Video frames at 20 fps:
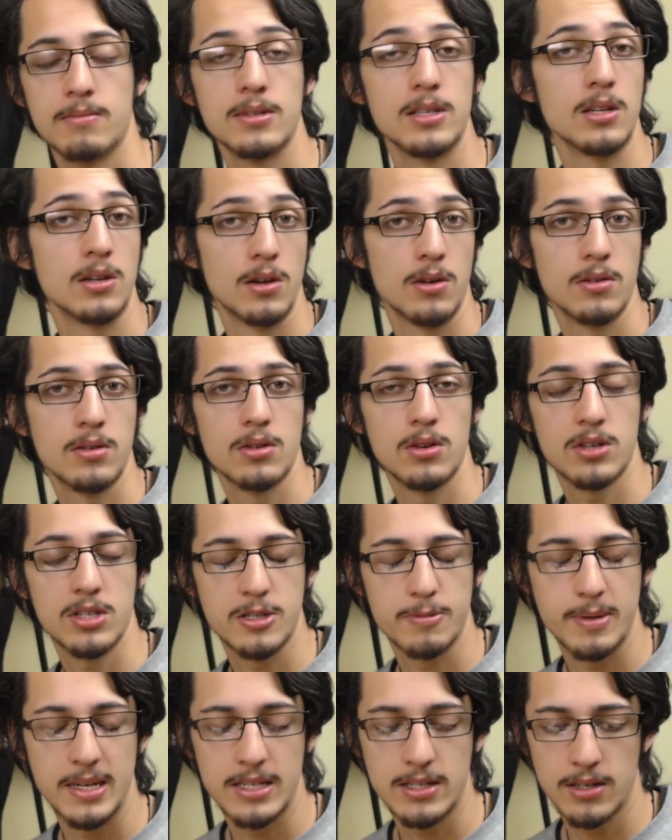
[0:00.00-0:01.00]
you know, not
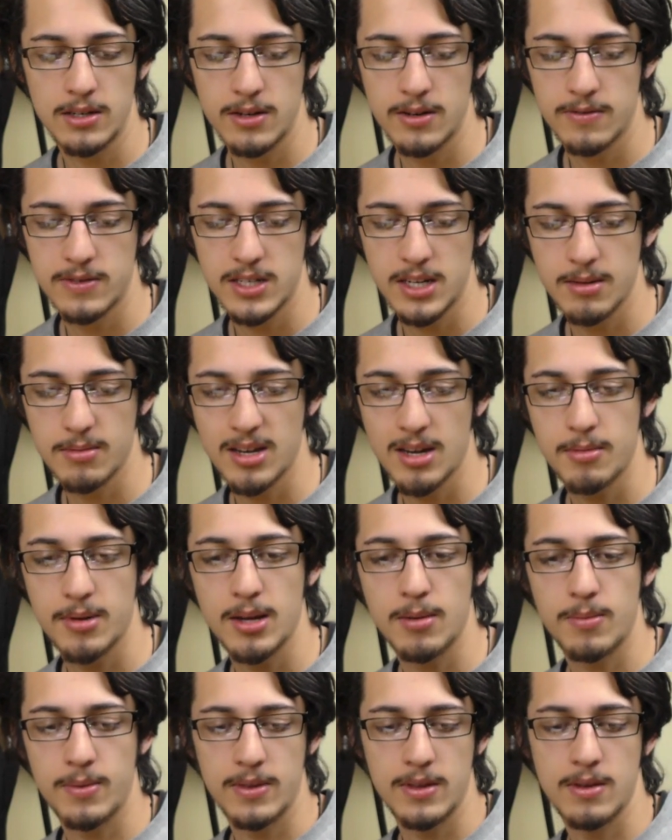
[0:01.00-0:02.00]
spent a lot of time coming
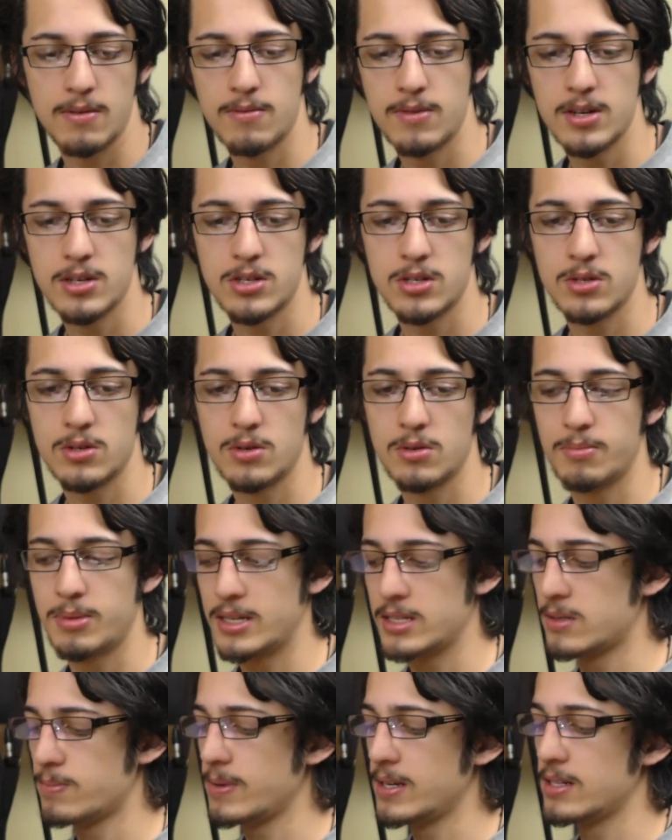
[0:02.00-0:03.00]
up with the original,
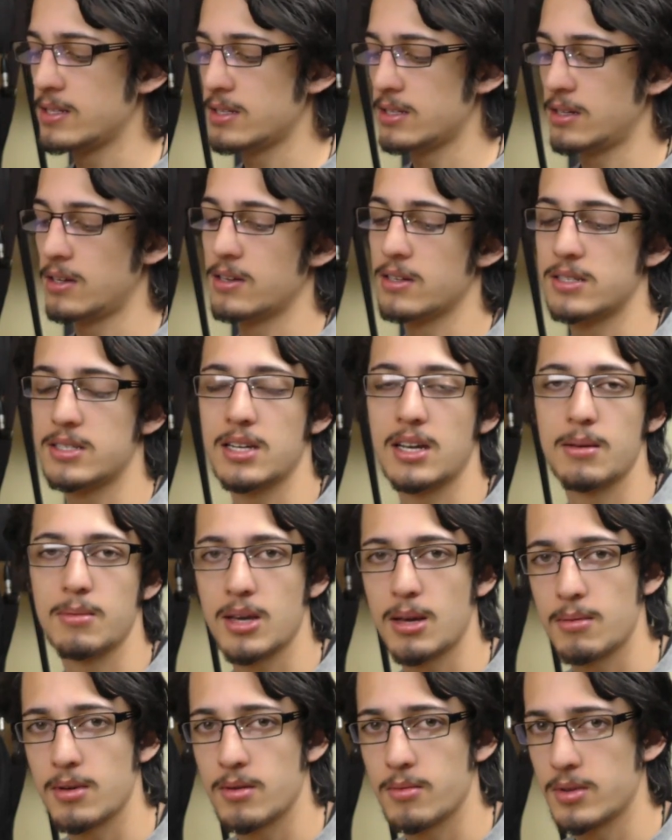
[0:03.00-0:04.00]
but spent a lot of time
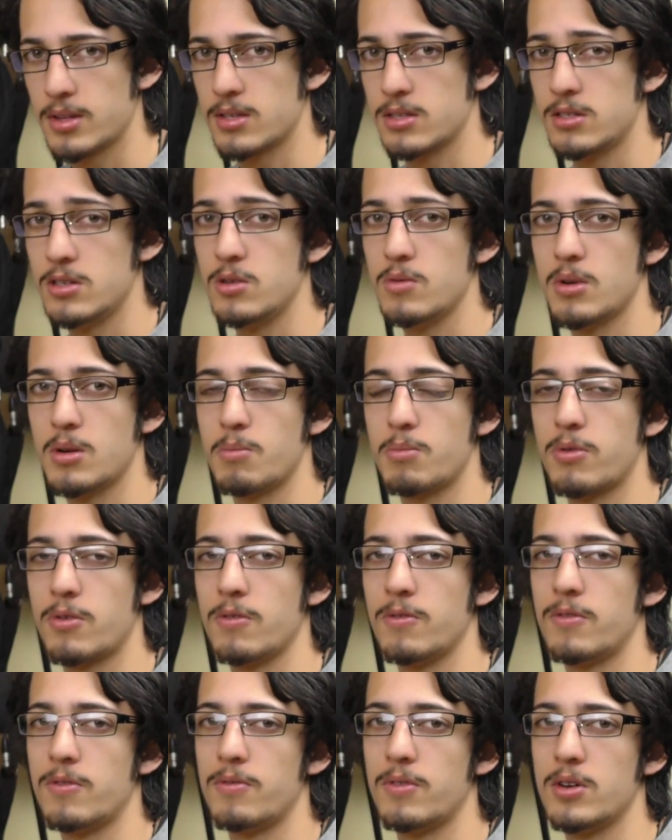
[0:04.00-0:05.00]
coming up with this new and
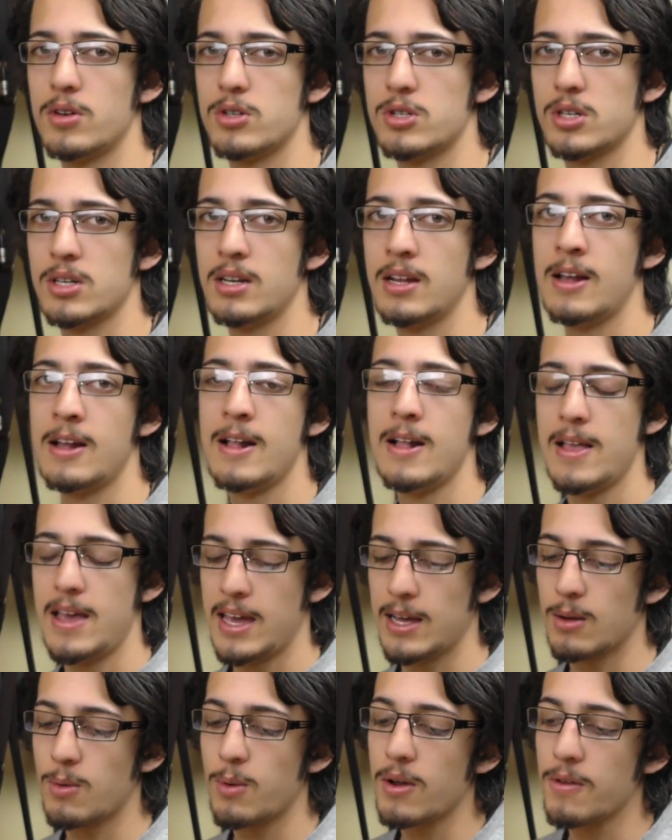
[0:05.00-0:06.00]
improved version.
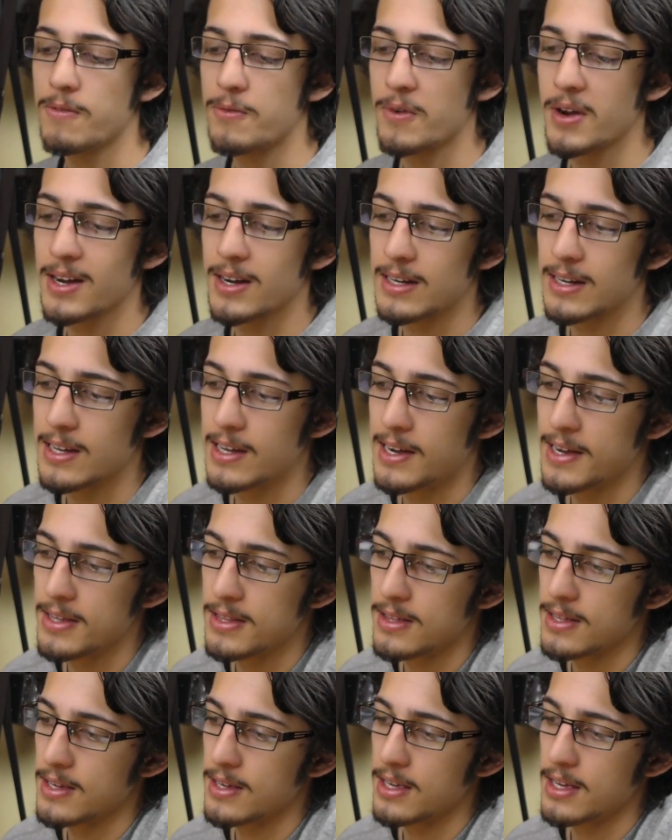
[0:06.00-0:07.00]
And quite frankly, I
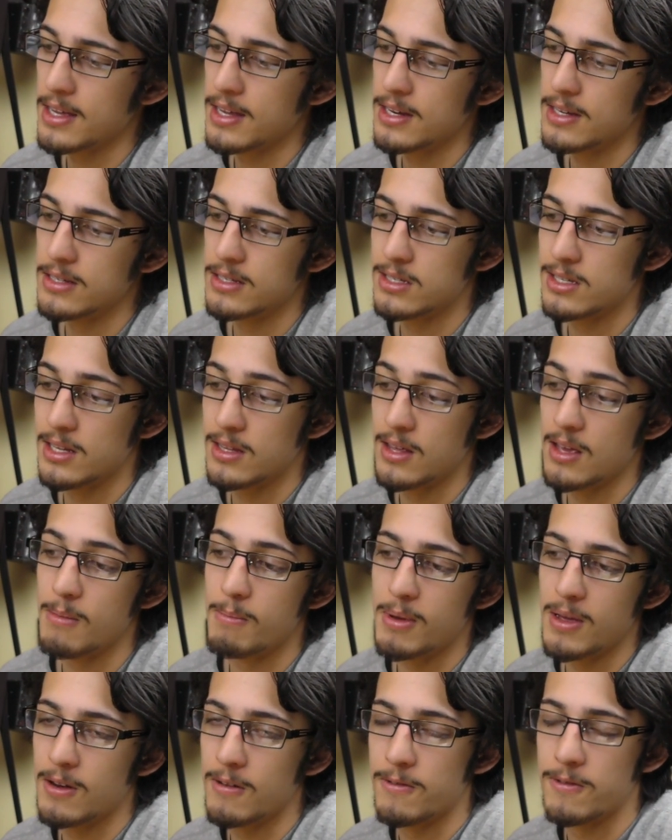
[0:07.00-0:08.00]
think it is to their
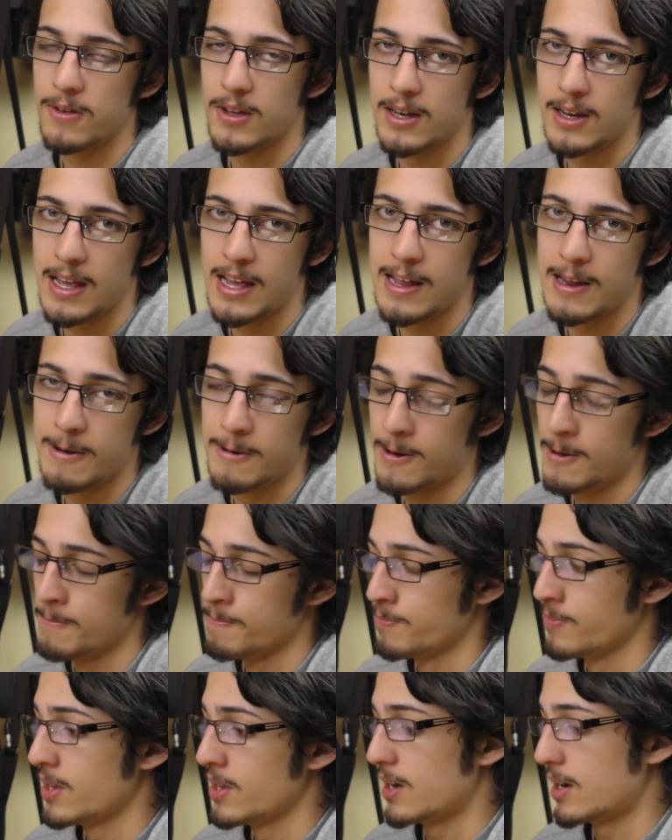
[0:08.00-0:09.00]
benefit, and
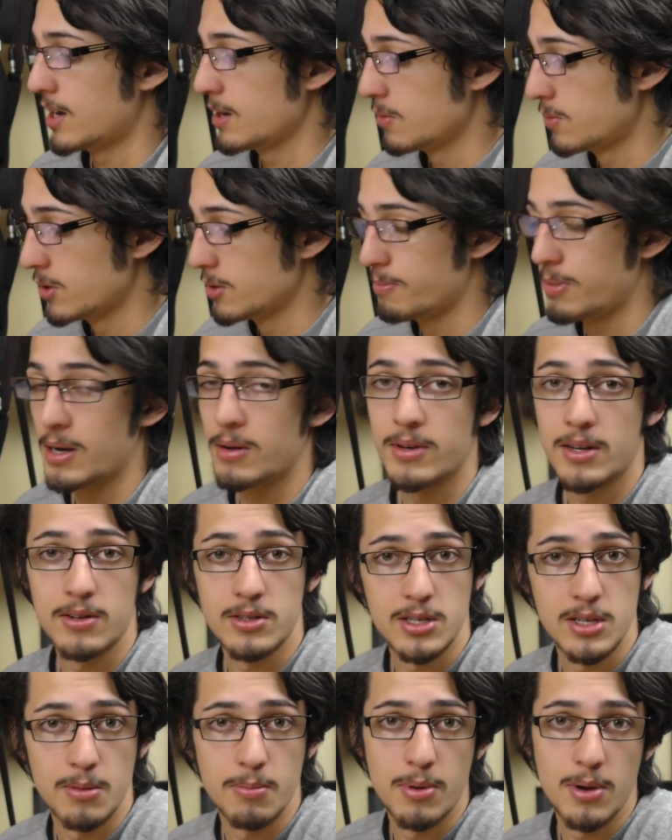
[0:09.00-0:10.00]
I would bow down
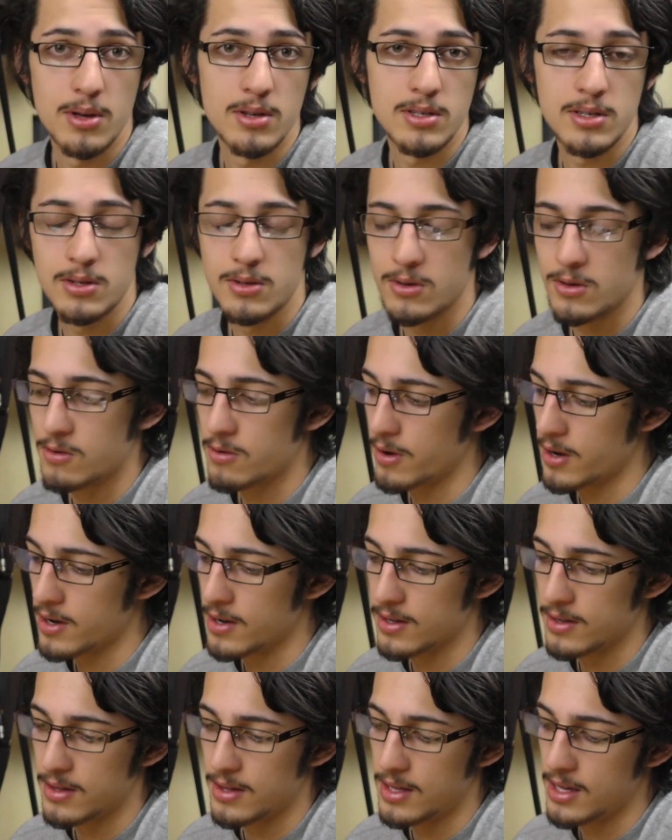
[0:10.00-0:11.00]
to the person who
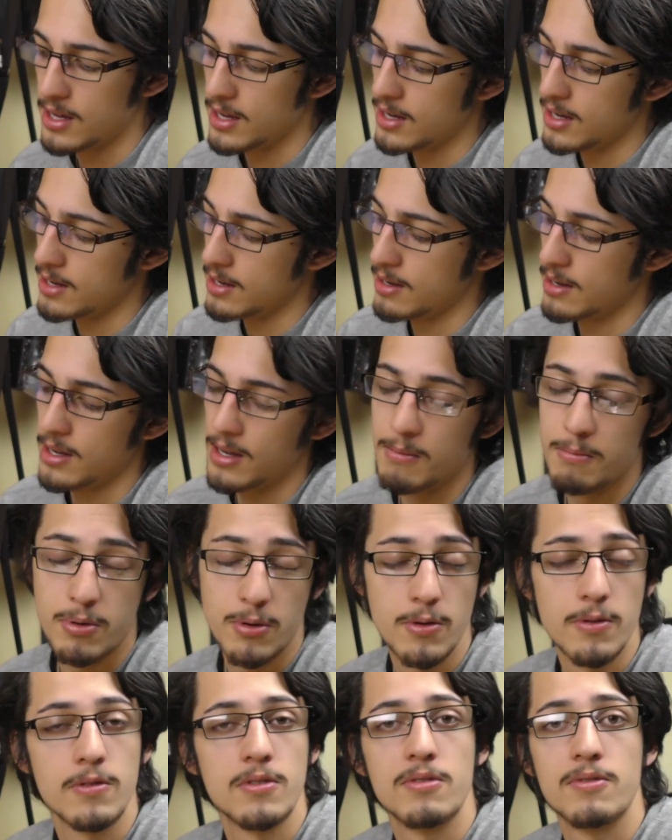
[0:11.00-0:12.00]
created the
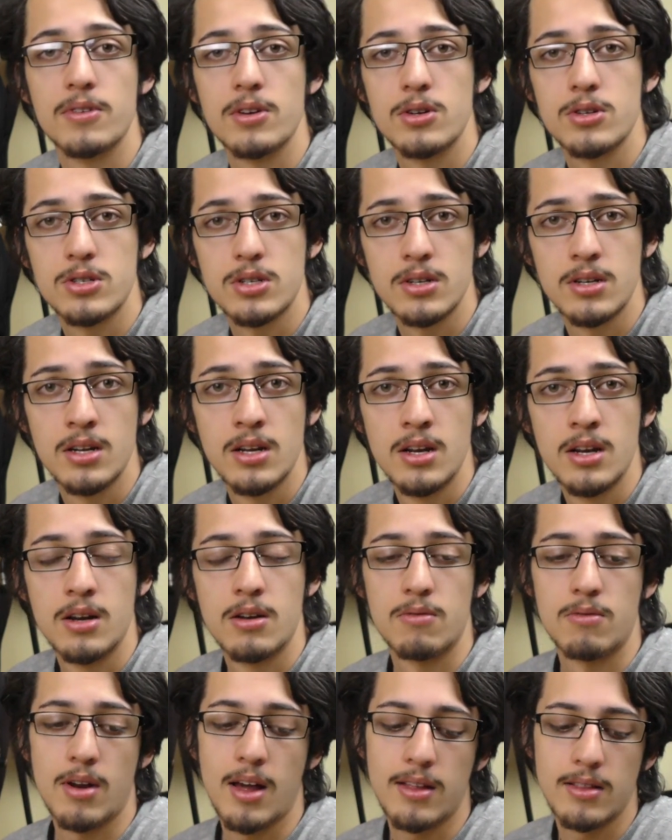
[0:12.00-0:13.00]
improved version
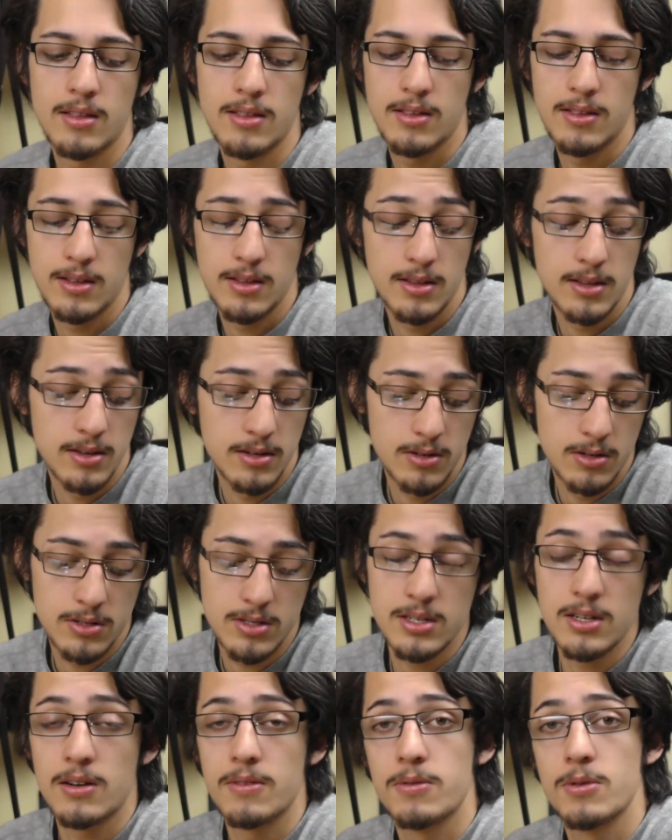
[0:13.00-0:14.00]
rather than
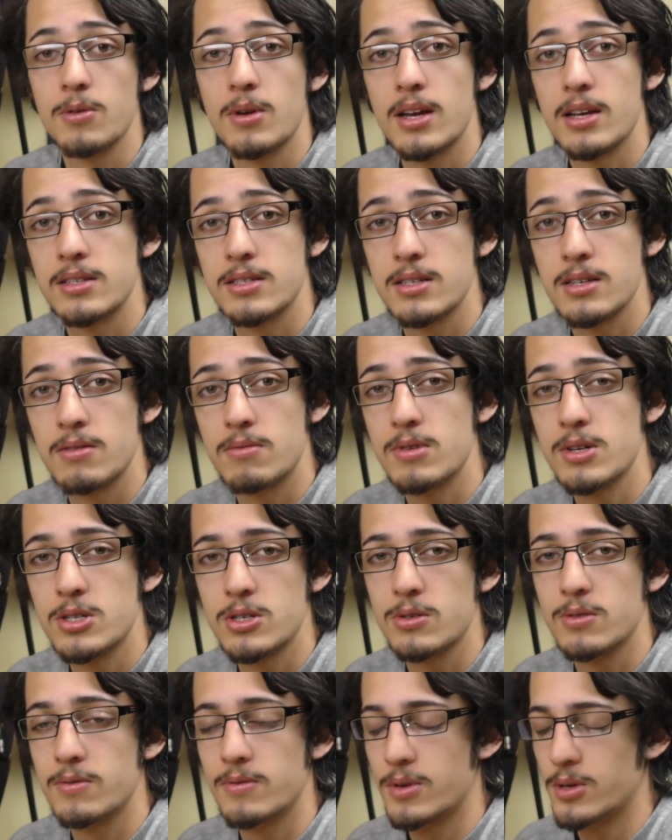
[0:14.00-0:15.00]
yourself who has the
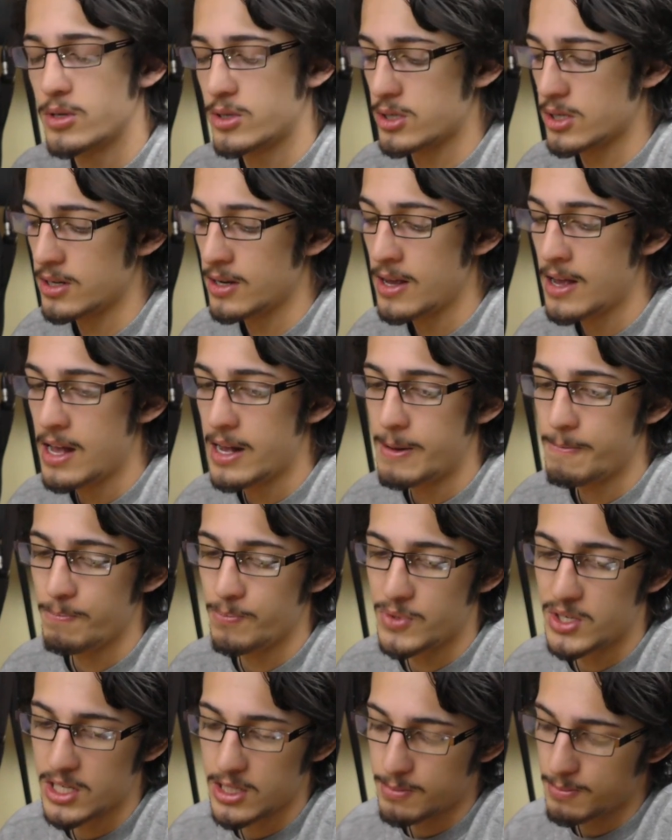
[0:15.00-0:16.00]
original version,
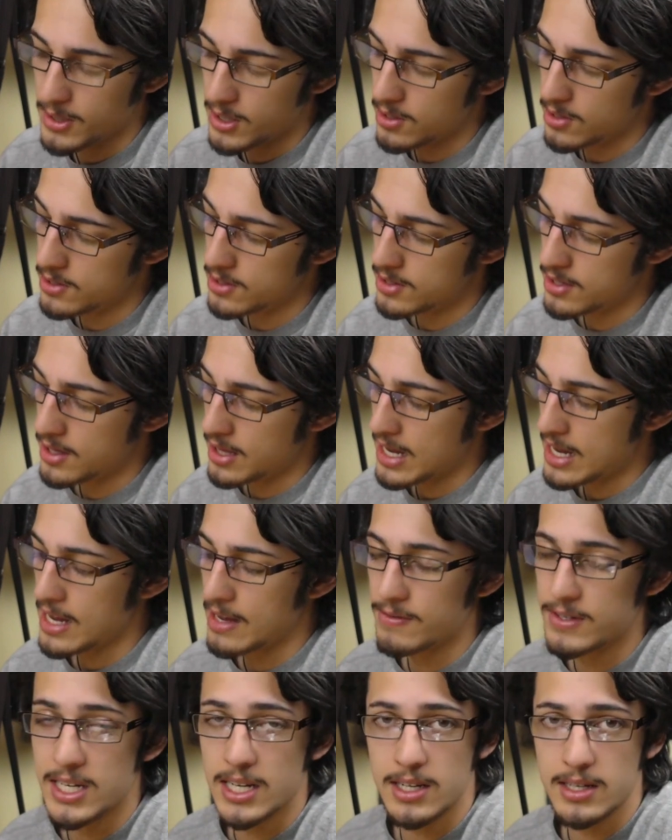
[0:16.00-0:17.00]
just because they
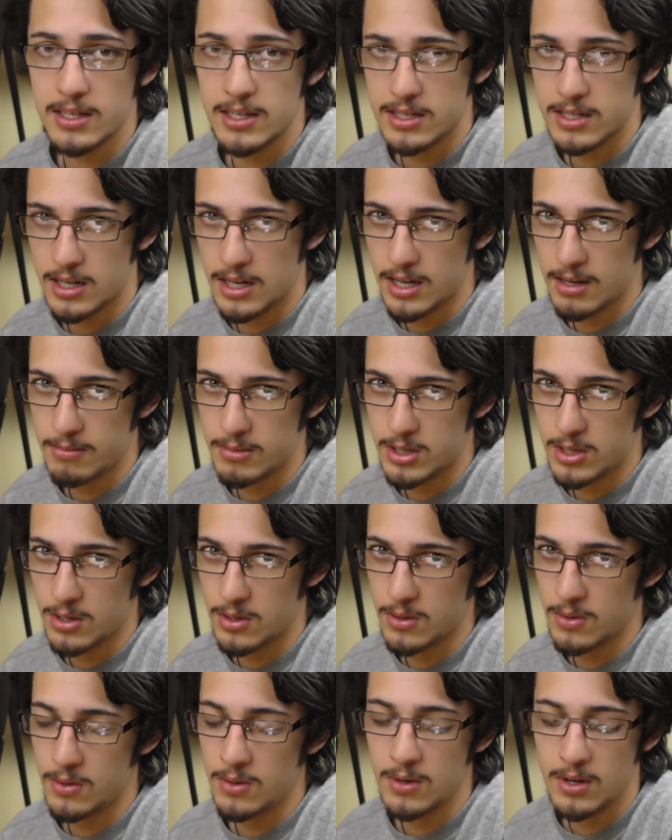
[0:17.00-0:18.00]
have taken the time
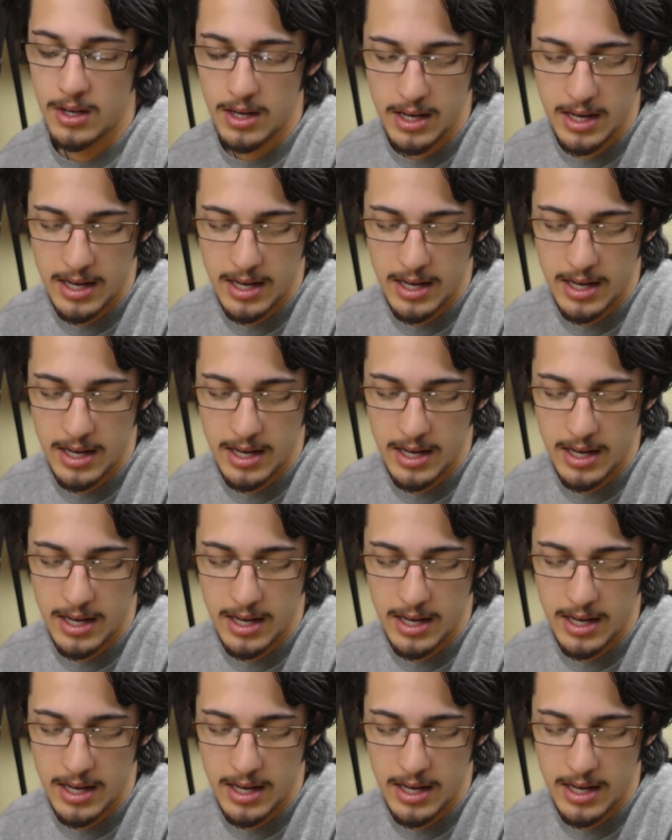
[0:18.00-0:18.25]
to